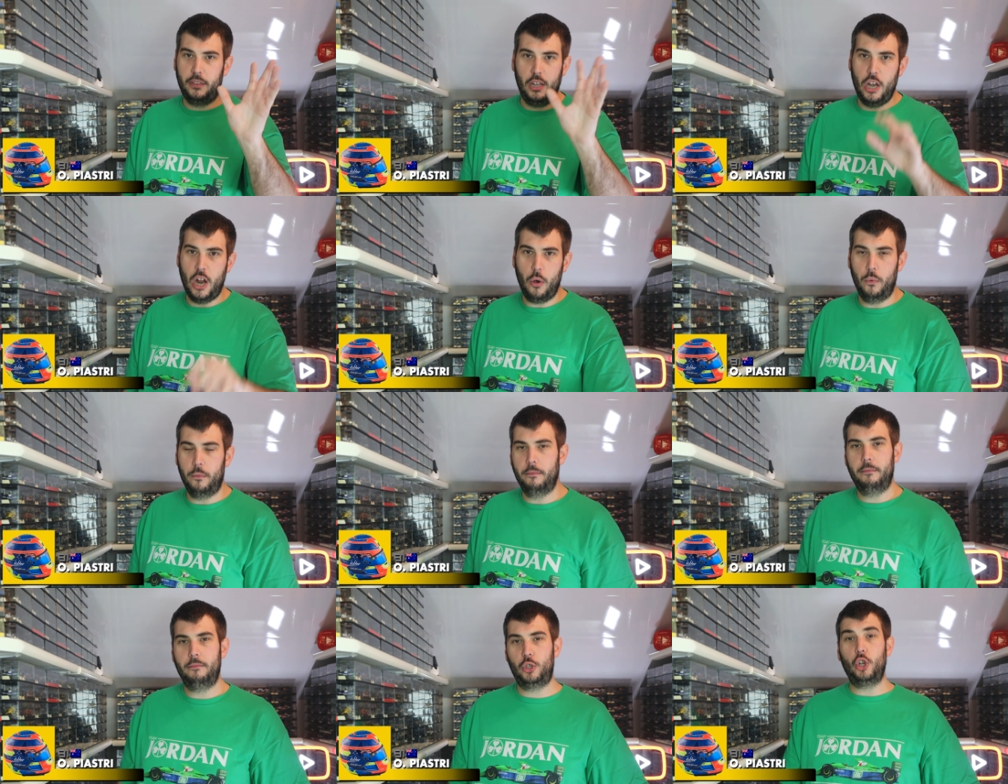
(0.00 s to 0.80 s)
you know,
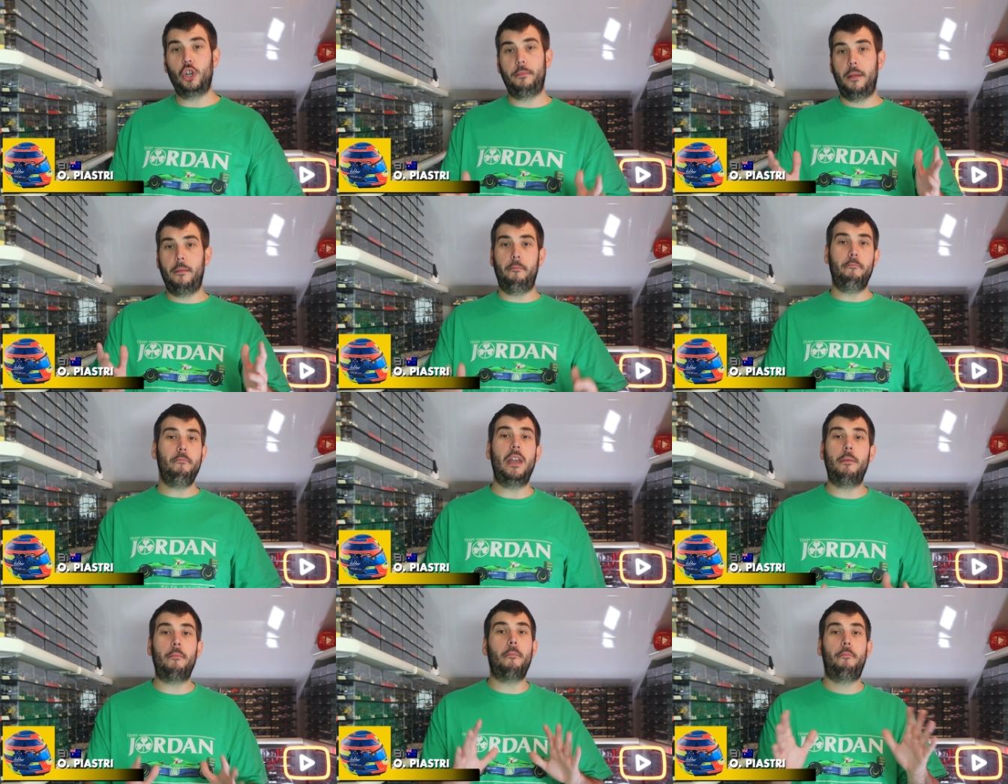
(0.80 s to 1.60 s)
should have been
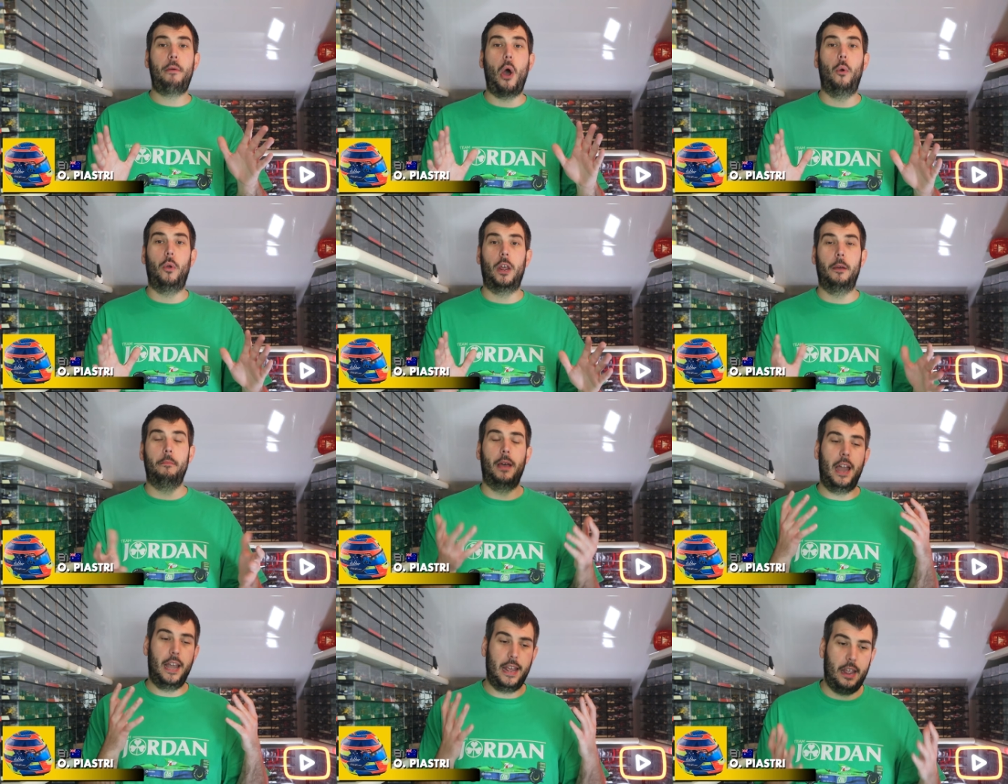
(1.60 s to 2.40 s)
minimum
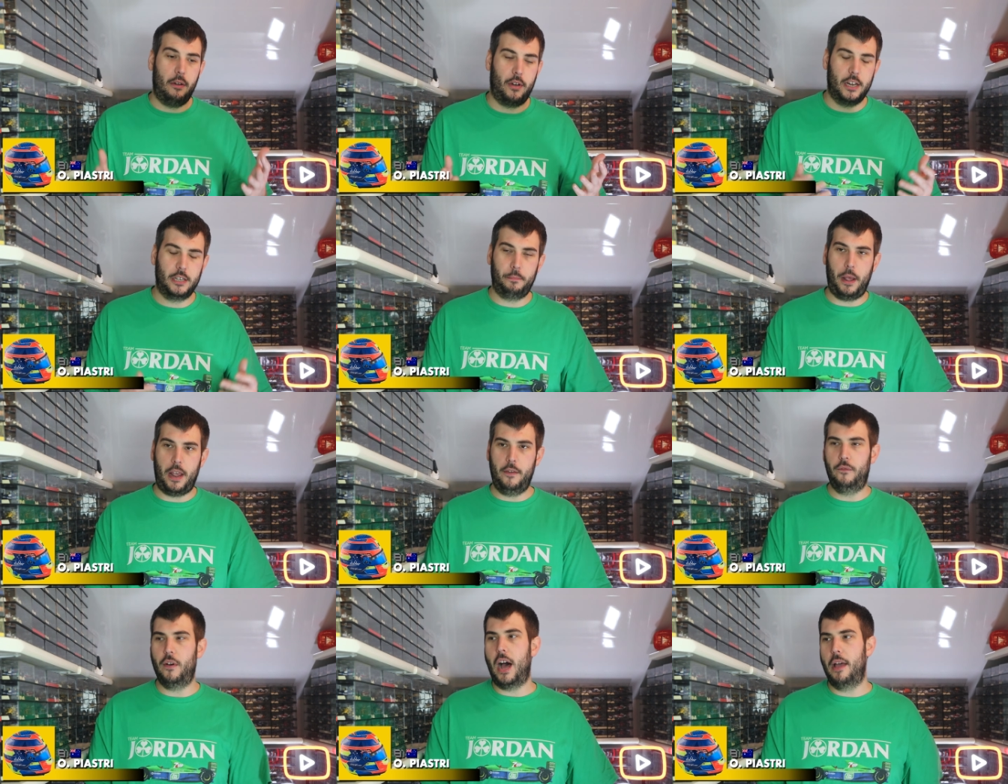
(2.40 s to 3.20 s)
podium, and here he is,
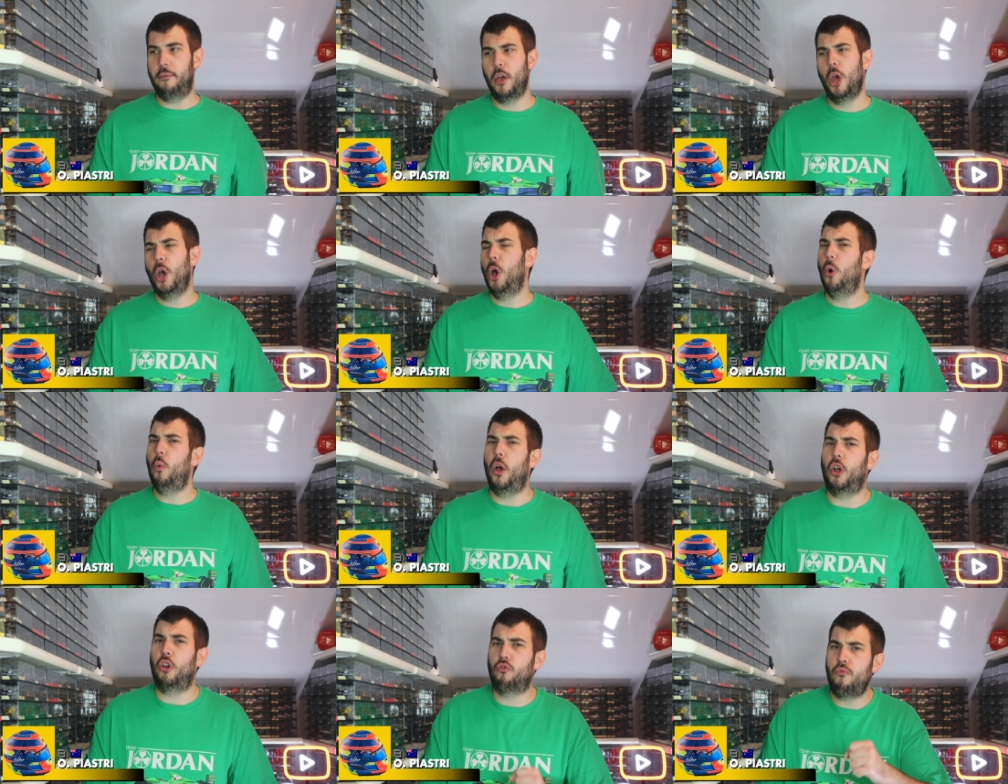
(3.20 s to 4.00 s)
P5.
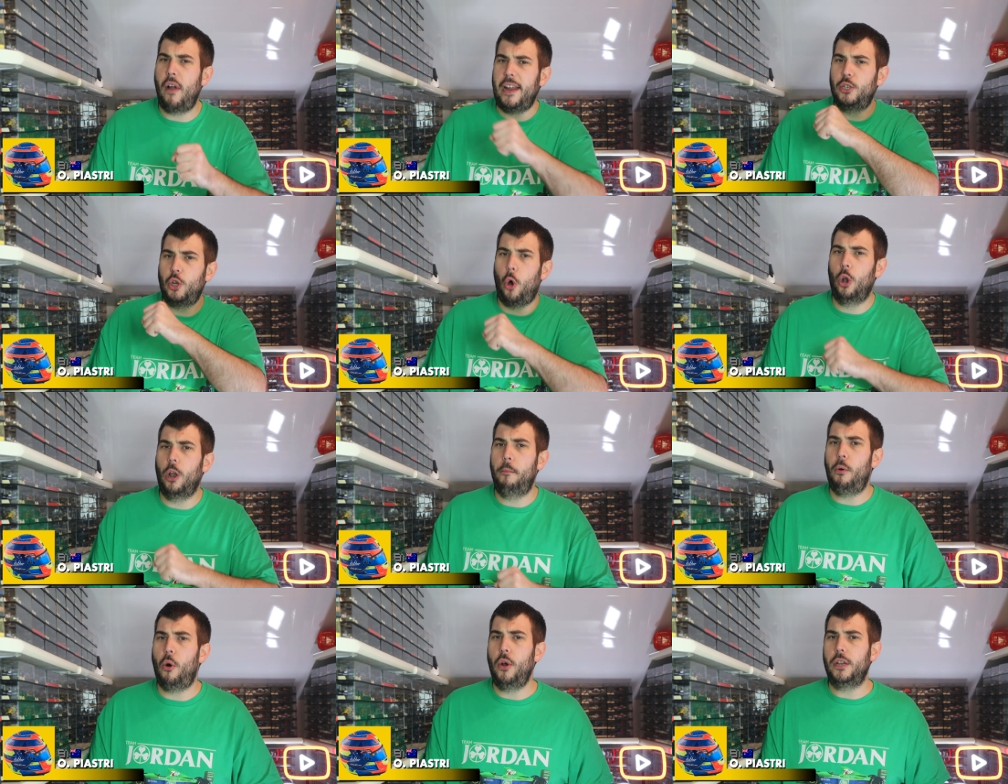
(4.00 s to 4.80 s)
Oh, a great haul
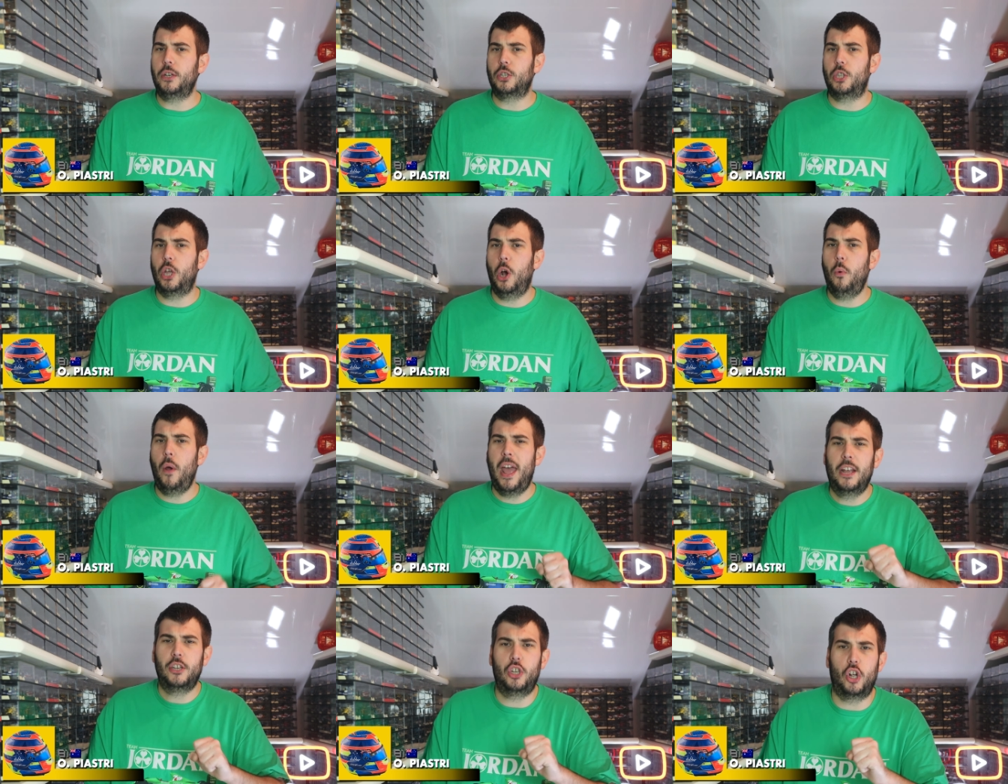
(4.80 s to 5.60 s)
of points, though.
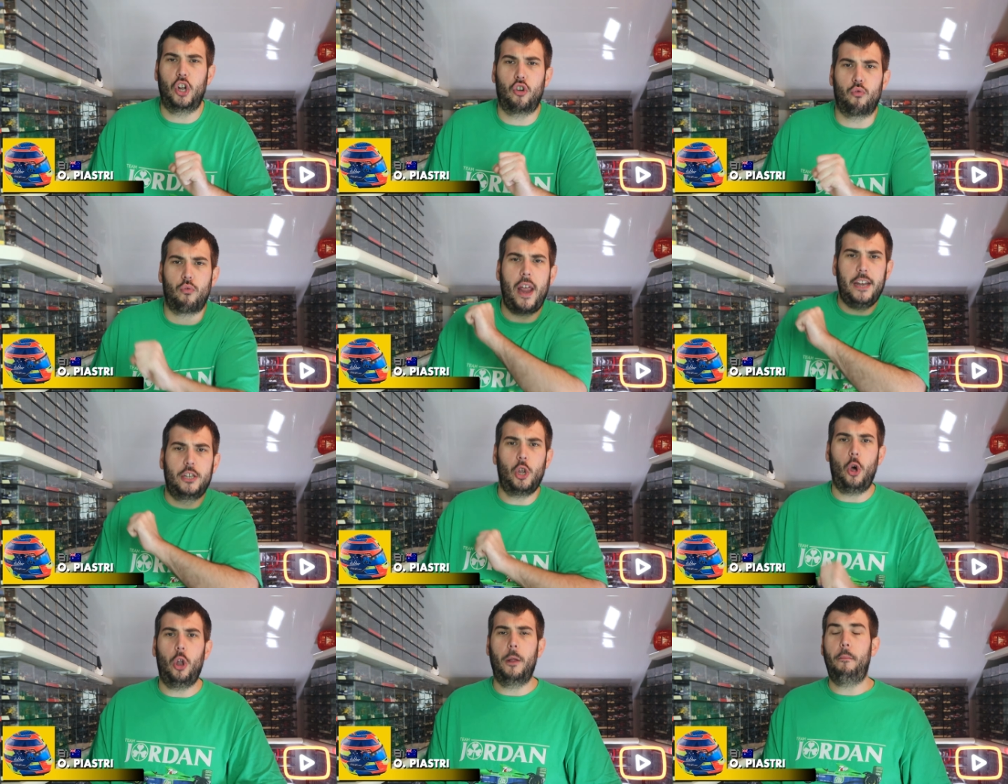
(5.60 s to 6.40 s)
It's a
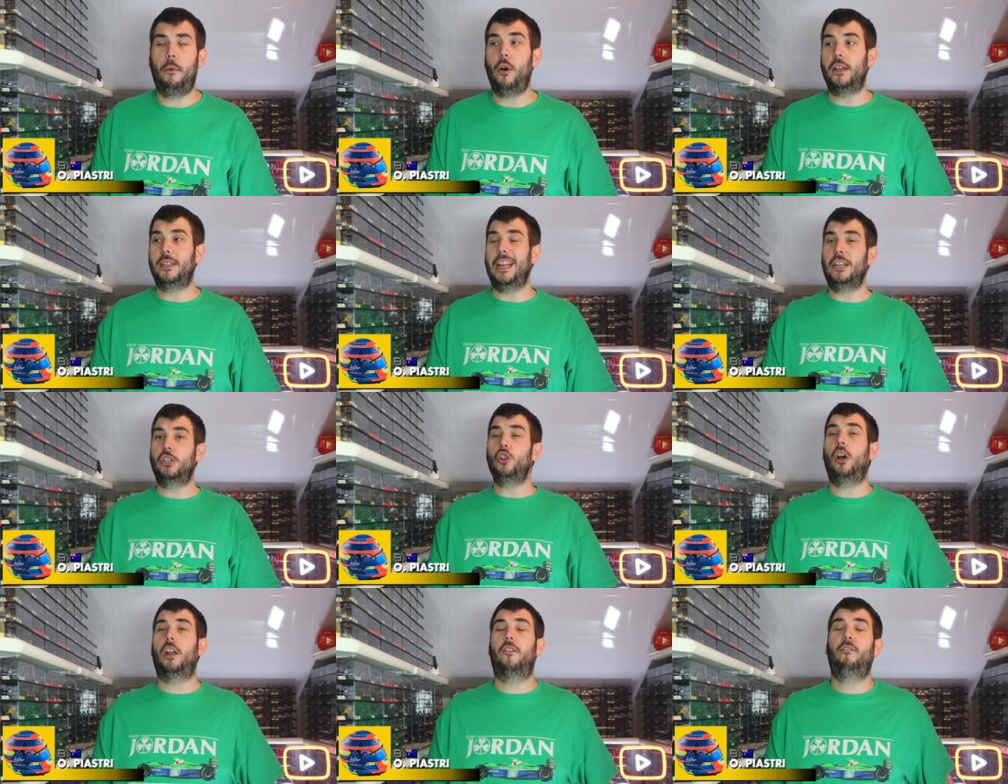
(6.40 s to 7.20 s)
great haul of points.
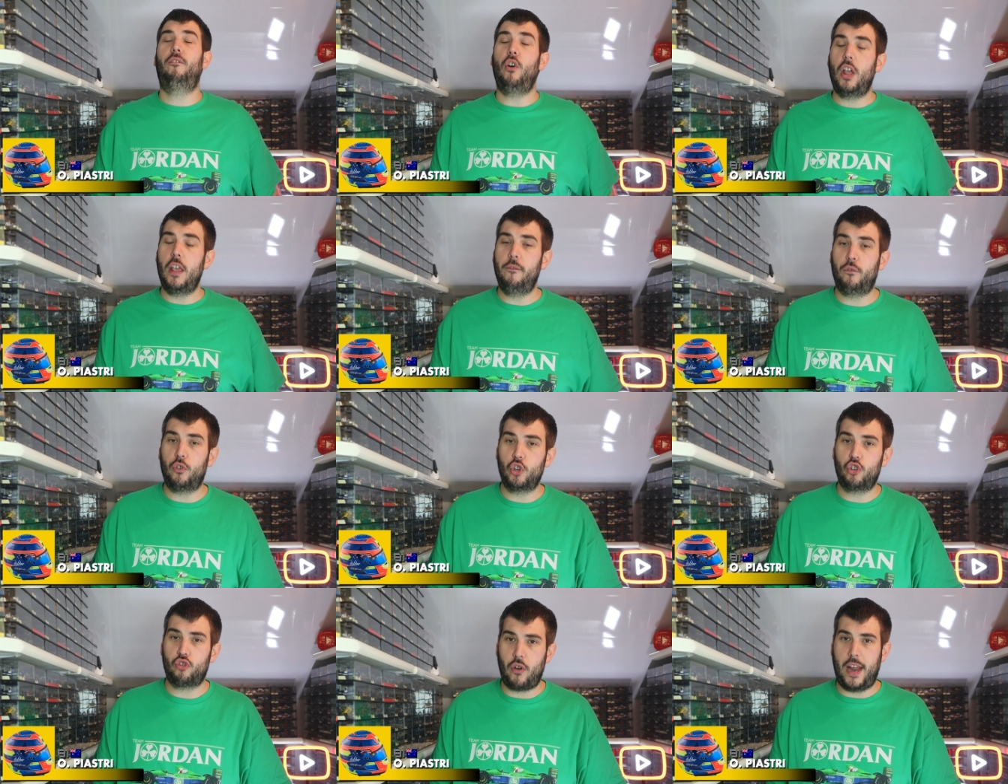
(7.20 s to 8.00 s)
It's not. It's fucking
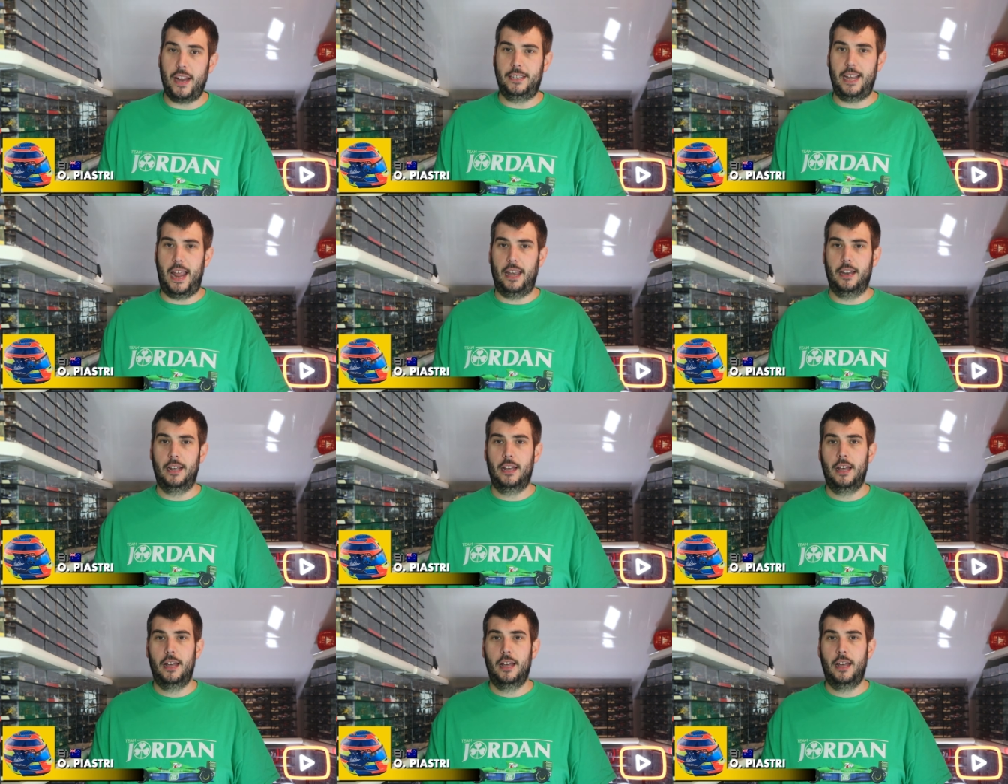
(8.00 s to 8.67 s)
frustrating.